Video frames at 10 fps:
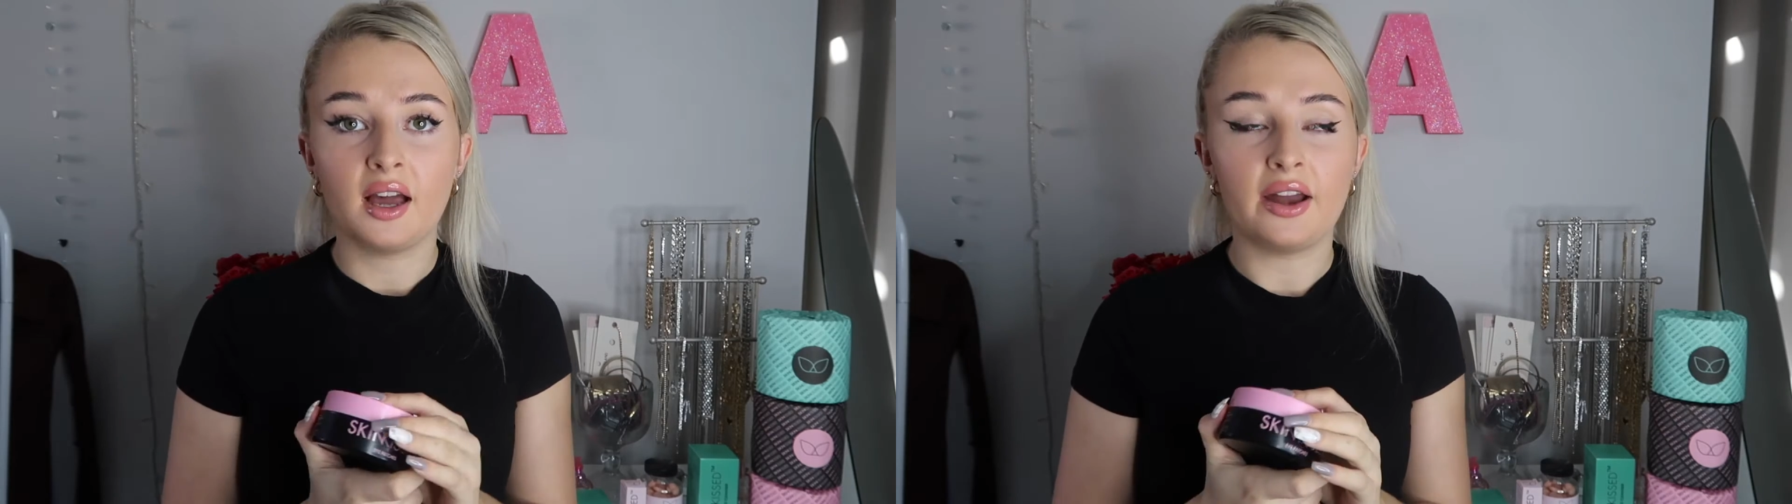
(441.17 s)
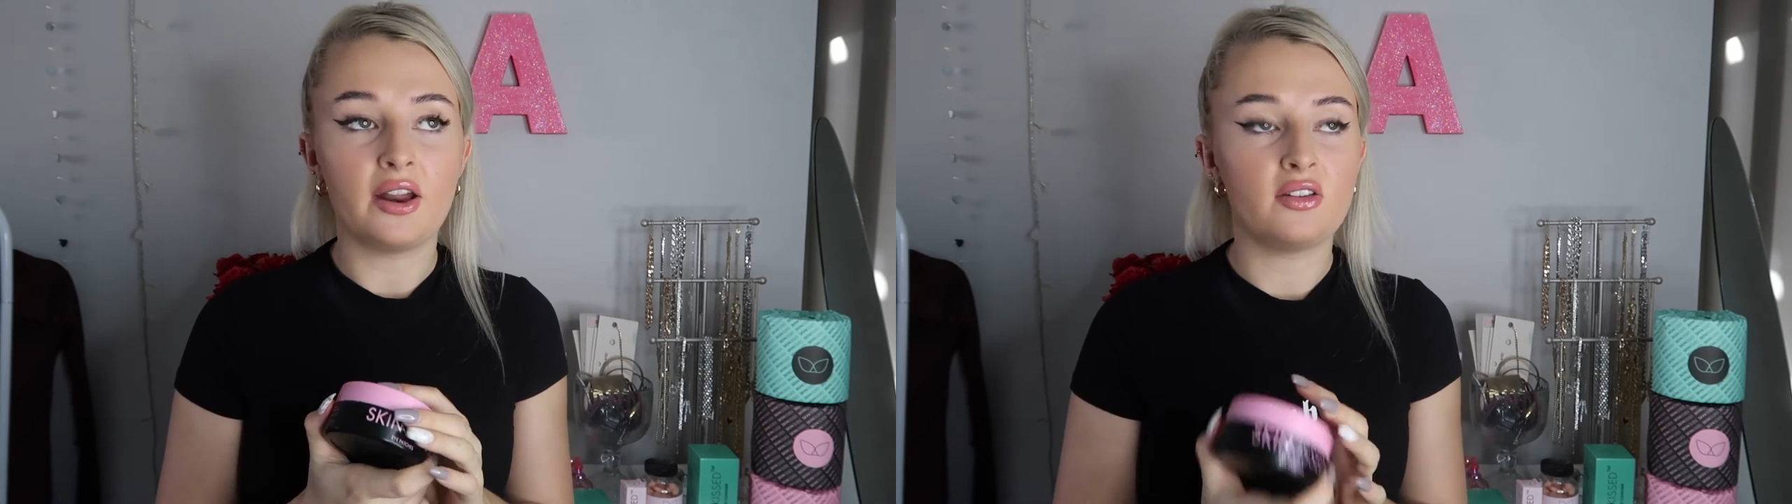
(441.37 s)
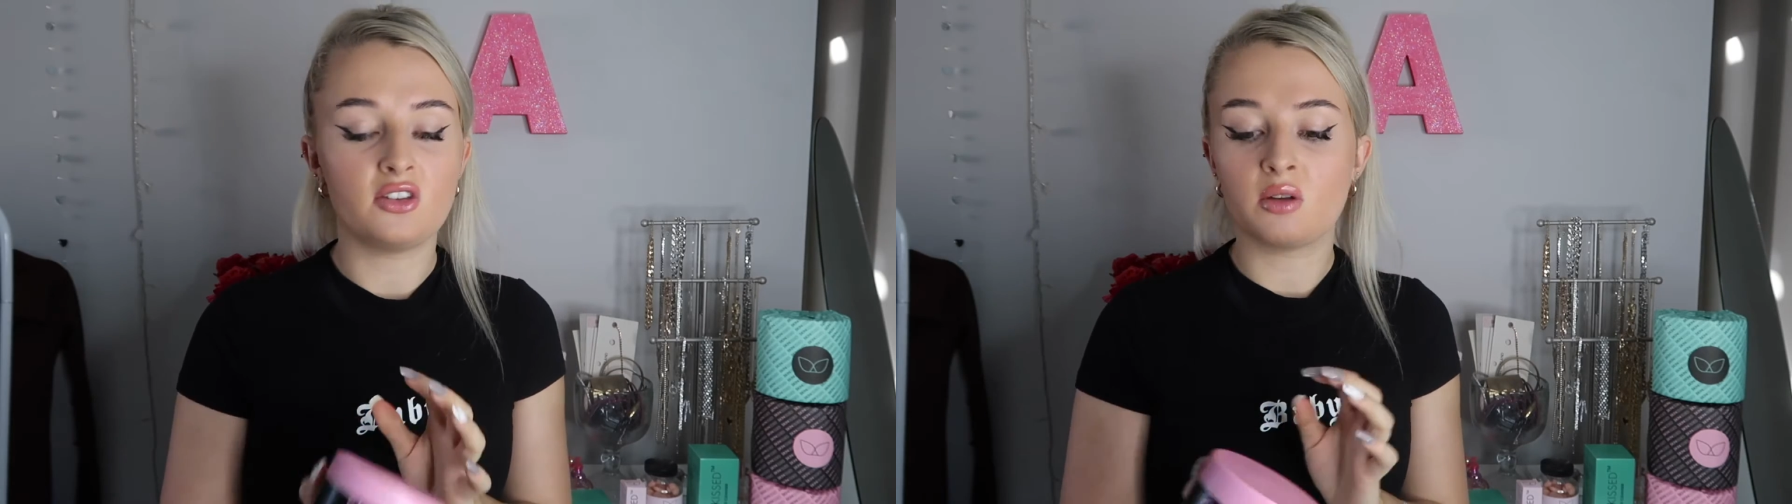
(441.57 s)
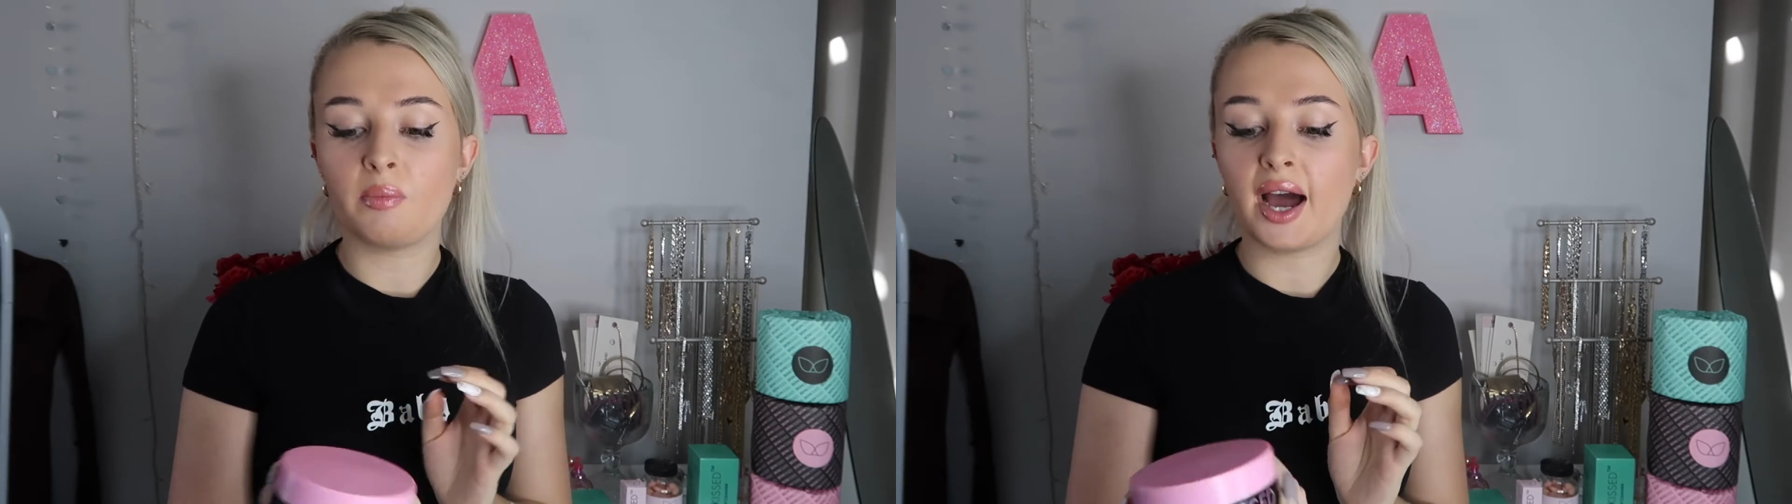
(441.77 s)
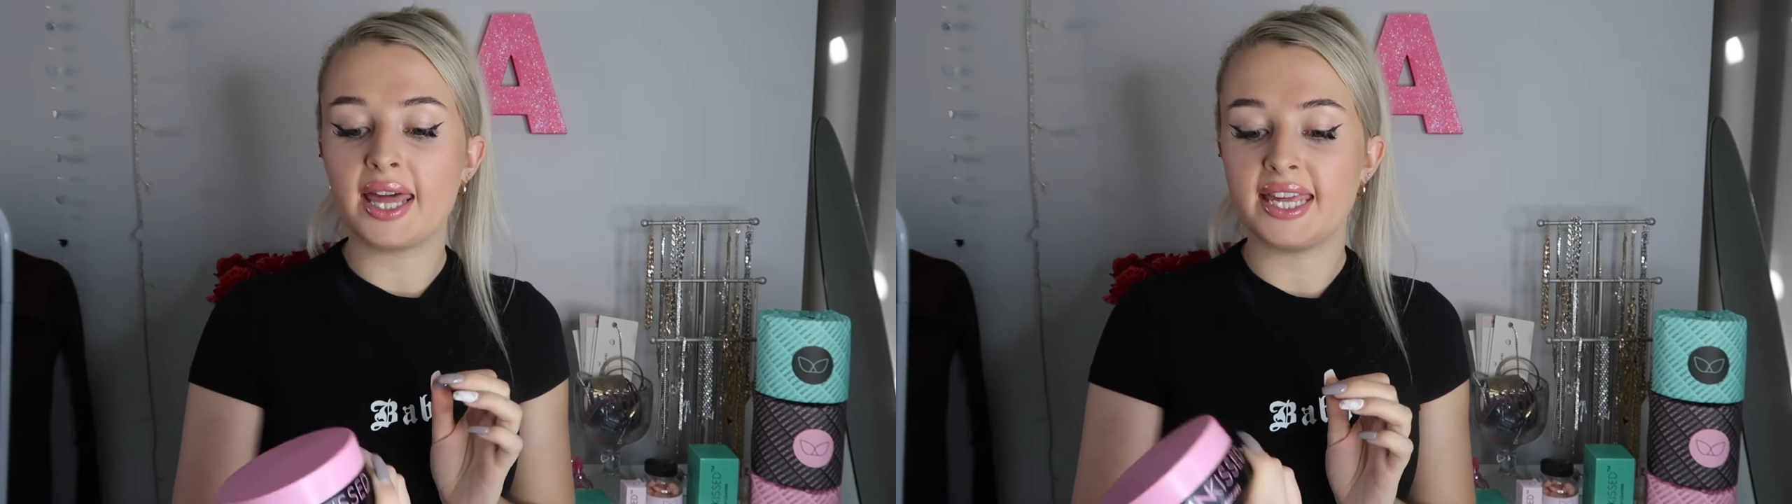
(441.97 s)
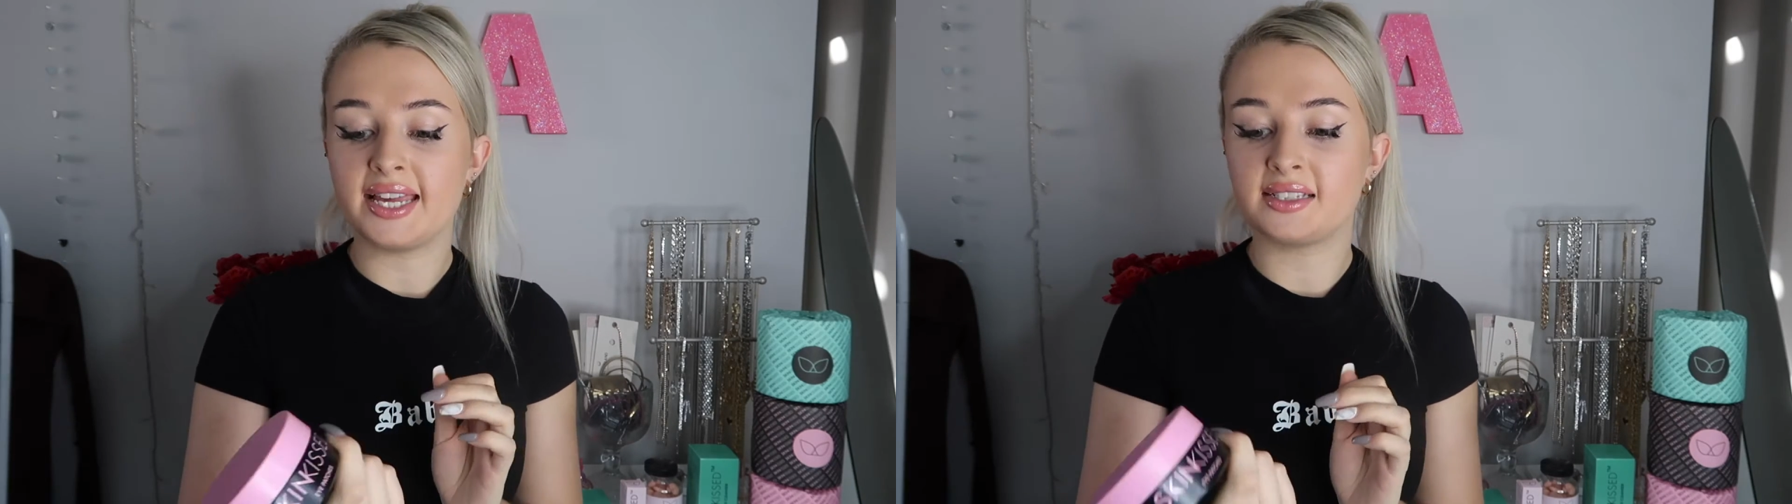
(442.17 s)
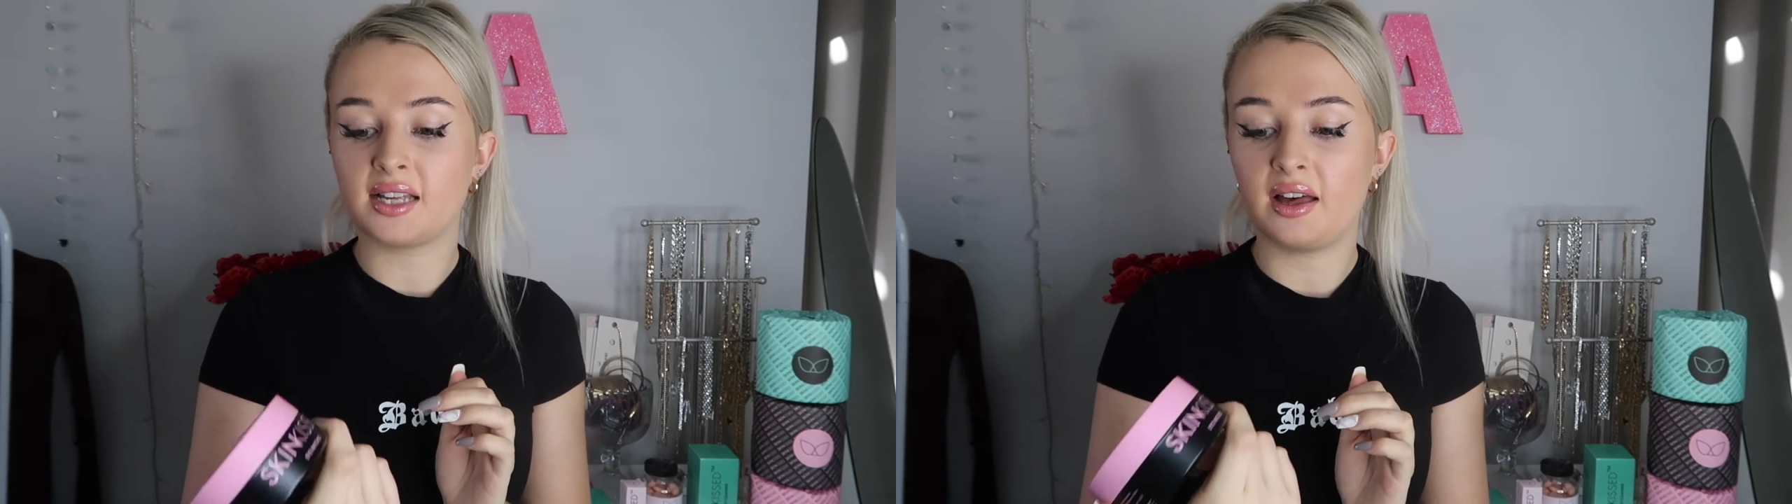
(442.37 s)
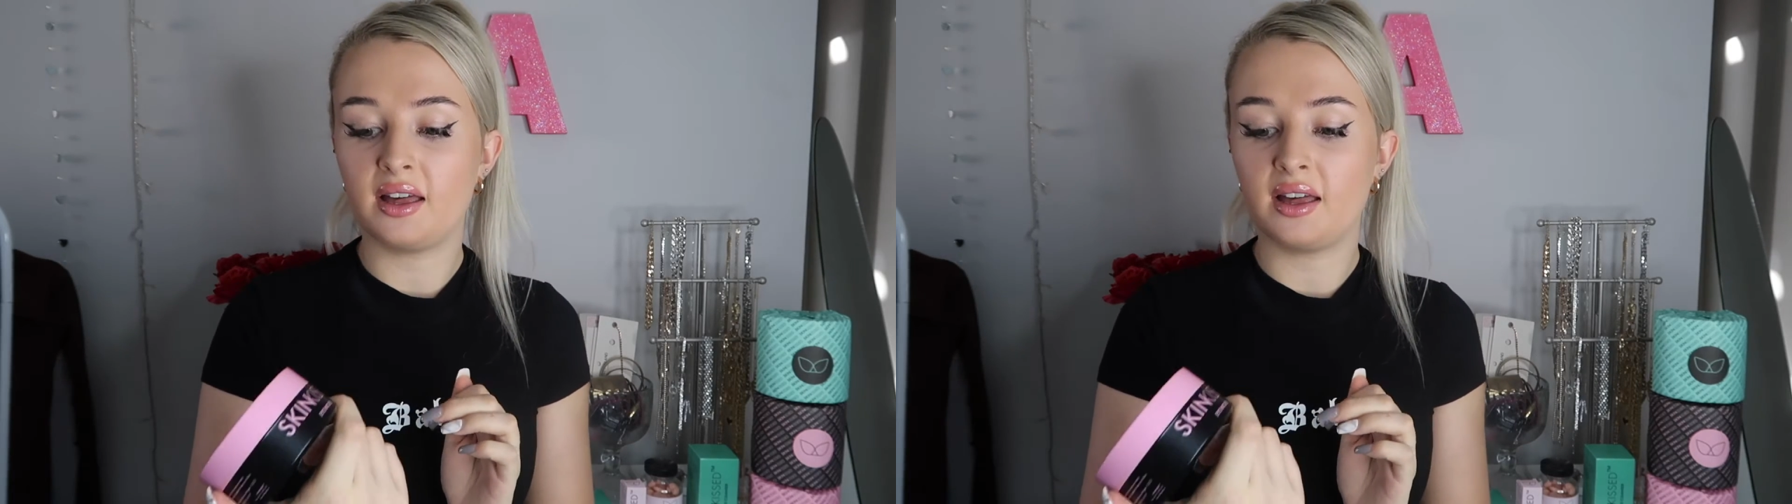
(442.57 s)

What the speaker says: I know you can buy these